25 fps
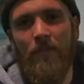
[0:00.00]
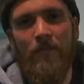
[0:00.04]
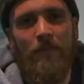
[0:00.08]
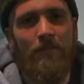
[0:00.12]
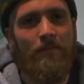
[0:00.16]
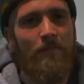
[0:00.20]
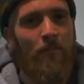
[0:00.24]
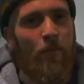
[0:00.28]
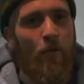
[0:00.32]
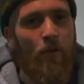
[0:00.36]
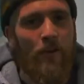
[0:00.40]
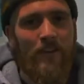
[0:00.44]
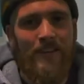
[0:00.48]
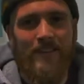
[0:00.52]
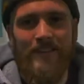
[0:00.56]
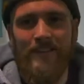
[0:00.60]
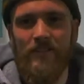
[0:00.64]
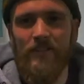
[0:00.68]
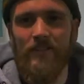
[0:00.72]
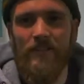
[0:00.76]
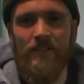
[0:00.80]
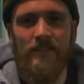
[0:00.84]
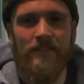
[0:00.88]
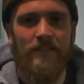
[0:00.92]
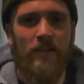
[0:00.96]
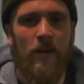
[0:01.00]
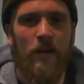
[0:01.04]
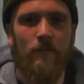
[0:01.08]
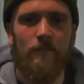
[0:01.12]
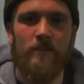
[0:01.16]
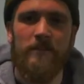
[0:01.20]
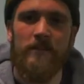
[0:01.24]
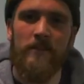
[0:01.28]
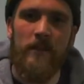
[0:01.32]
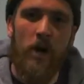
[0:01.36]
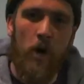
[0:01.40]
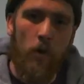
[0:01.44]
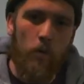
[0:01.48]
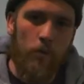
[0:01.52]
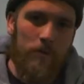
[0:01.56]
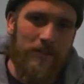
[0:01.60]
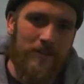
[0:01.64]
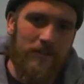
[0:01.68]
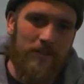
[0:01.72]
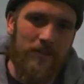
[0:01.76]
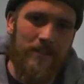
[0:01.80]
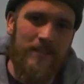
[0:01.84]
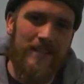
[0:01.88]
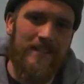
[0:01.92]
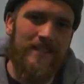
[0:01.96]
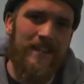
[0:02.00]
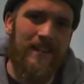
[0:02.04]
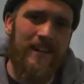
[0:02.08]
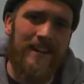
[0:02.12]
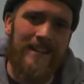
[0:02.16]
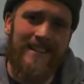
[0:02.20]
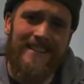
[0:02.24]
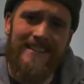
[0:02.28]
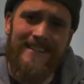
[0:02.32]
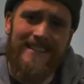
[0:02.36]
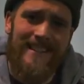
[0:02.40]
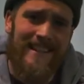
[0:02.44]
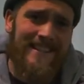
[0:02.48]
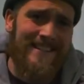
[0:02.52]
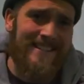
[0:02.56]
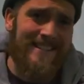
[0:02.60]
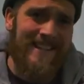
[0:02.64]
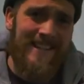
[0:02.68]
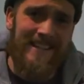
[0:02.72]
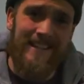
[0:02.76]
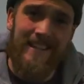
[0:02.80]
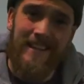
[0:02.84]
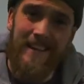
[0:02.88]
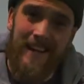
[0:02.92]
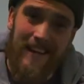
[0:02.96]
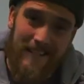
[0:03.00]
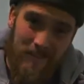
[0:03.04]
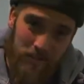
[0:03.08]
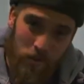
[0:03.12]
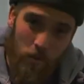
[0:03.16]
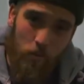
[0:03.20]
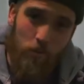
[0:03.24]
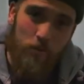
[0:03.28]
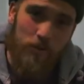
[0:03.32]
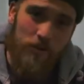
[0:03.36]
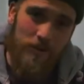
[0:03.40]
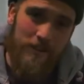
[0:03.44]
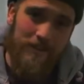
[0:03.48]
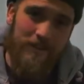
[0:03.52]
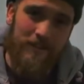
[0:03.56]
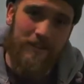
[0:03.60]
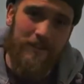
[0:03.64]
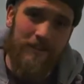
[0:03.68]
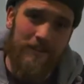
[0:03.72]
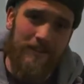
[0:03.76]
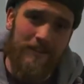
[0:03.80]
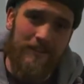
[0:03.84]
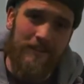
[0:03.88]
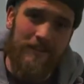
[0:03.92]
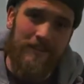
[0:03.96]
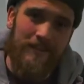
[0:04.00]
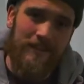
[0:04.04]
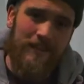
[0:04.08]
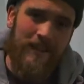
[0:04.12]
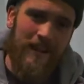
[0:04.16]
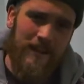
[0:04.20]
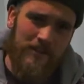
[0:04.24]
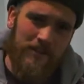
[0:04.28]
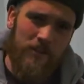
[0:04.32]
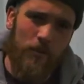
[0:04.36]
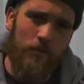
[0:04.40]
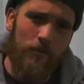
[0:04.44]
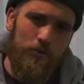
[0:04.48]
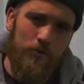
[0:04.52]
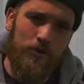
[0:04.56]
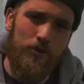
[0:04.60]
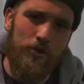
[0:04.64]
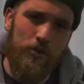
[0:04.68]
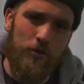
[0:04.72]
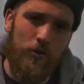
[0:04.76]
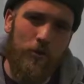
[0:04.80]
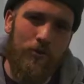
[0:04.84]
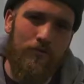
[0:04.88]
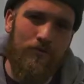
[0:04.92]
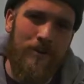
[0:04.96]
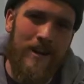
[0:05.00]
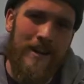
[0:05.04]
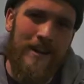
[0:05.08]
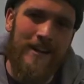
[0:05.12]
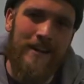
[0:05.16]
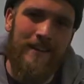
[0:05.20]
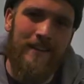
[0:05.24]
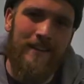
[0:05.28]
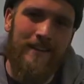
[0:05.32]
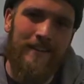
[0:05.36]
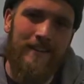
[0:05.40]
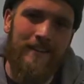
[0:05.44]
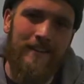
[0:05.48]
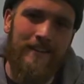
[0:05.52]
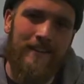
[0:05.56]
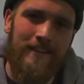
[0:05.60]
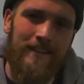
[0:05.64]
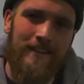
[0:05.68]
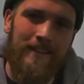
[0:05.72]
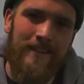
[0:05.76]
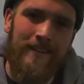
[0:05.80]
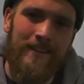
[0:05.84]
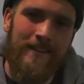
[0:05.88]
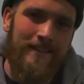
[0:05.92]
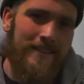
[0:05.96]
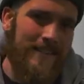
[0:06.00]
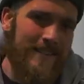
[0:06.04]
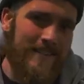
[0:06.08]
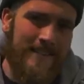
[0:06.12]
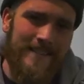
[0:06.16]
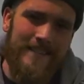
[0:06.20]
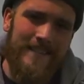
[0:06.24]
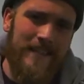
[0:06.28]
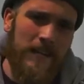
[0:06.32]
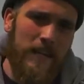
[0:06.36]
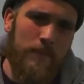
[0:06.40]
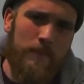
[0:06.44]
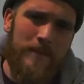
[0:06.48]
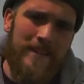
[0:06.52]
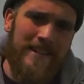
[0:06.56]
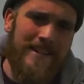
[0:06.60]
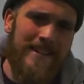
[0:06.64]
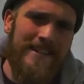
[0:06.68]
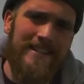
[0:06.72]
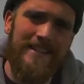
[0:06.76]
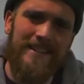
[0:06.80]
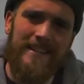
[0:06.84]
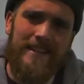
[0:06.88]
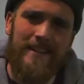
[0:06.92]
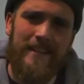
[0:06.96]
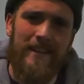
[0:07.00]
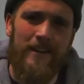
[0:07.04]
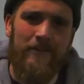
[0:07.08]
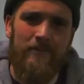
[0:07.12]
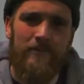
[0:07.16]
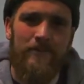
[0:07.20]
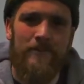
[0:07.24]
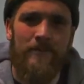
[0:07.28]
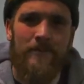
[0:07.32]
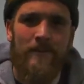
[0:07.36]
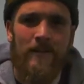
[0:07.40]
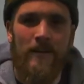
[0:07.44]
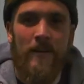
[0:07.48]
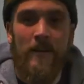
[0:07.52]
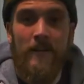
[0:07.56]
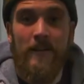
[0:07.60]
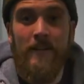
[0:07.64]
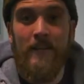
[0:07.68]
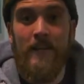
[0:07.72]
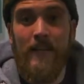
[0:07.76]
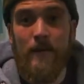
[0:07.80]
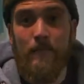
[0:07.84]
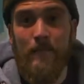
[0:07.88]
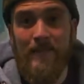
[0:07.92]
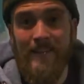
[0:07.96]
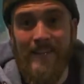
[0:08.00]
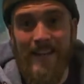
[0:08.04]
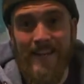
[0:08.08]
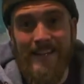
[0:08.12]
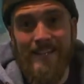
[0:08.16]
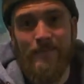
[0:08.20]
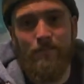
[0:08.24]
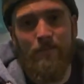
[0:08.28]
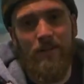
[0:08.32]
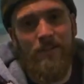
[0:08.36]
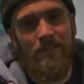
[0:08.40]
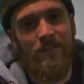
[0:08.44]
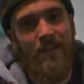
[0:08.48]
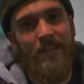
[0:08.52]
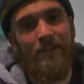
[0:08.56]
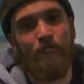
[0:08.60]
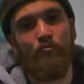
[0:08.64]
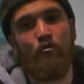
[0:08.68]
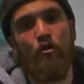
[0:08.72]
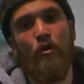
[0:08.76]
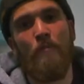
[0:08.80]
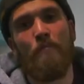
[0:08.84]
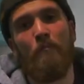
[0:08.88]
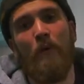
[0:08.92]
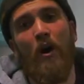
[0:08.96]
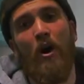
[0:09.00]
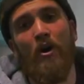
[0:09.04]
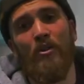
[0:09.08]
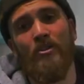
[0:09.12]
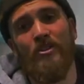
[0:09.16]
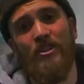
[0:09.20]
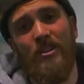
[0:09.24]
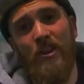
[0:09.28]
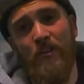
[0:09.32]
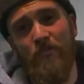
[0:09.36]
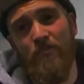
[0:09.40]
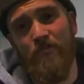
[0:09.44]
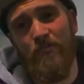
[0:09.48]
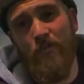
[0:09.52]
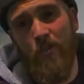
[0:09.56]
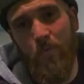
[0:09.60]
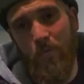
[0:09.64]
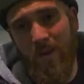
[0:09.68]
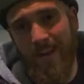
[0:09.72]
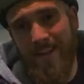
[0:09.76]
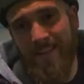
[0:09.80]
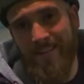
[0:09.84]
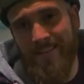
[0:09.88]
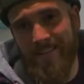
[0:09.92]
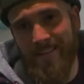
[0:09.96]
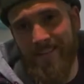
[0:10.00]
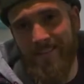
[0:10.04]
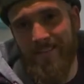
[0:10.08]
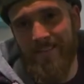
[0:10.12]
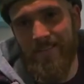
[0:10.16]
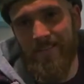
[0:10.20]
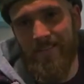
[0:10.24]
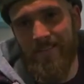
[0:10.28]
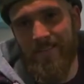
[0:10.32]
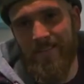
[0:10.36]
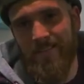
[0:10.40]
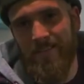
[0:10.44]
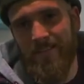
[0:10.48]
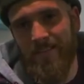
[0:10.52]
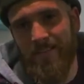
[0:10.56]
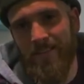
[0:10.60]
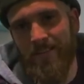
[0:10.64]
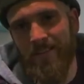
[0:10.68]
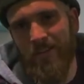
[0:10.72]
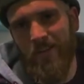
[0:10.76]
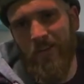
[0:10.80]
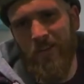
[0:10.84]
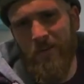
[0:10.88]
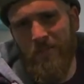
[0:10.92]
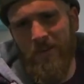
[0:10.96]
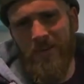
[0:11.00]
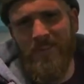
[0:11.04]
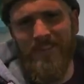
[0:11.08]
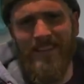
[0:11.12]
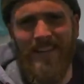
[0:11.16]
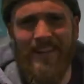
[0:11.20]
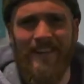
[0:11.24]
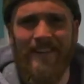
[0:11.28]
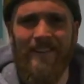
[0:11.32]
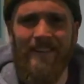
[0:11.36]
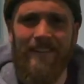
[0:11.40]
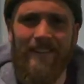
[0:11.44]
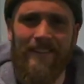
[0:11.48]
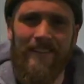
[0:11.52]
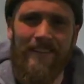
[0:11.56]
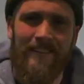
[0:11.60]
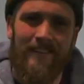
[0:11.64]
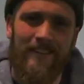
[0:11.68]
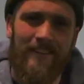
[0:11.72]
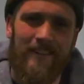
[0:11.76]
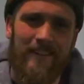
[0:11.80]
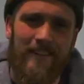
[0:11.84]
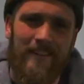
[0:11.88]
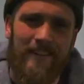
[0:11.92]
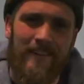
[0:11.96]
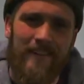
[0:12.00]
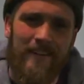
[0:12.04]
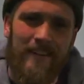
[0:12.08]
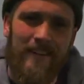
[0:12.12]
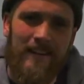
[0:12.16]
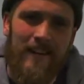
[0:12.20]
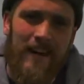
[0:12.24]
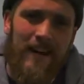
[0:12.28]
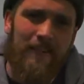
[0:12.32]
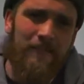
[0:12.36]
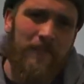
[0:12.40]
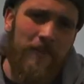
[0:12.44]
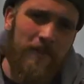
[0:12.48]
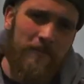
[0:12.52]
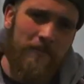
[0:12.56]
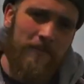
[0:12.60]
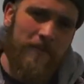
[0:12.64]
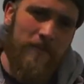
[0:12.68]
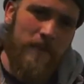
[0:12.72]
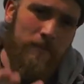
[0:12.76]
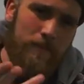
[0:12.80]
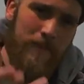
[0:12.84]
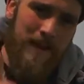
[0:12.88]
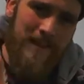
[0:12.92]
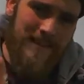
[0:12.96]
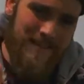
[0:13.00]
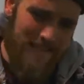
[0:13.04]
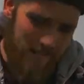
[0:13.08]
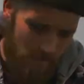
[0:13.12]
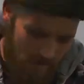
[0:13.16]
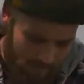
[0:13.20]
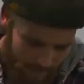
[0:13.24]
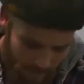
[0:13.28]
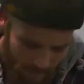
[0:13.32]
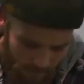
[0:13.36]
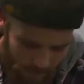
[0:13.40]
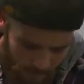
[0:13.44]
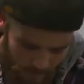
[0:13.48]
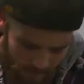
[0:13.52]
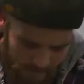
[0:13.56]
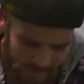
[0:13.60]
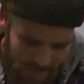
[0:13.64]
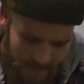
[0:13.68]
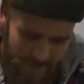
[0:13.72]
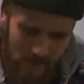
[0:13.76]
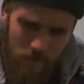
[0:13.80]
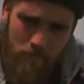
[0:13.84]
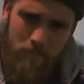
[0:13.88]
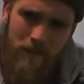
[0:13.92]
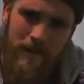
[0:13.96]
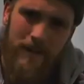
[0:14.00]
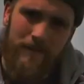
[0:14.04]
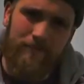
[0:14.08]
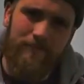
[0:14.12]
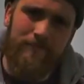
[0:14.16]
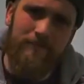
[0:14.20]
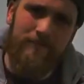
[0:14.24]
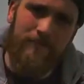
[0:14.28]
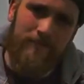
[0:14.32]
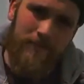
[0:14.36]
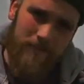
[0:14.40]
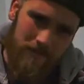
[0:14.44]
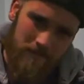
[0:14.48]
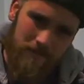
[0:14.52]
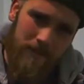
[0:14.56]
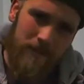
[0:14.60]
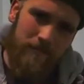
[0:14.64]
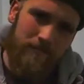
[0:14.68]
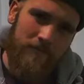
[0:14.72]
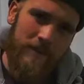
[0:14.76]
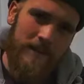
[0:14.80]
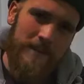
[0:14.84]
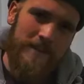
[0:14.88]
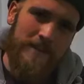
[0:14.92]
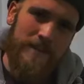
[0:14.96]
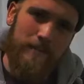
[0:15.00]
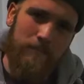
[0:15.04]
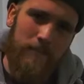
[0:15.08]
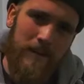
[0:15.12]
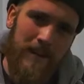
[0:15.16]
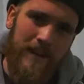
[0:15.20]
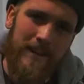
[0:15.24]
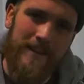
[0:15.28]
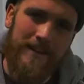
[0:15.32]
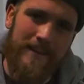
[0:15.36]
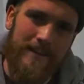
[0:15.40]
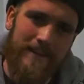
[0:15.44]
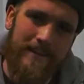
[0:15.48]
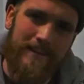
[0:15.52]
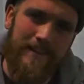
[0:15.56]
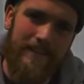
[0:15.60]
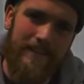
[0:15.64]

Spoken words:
They fall in each other's arms and hold each other tight. His dad said, "I told you so. I told you you'd do alright. This isn't going to be easier now. There are going to be days where it's like drawing Barcelona away. Come on, Dad. I've learnt from the best. I got my boots tied up and I'm ready to play."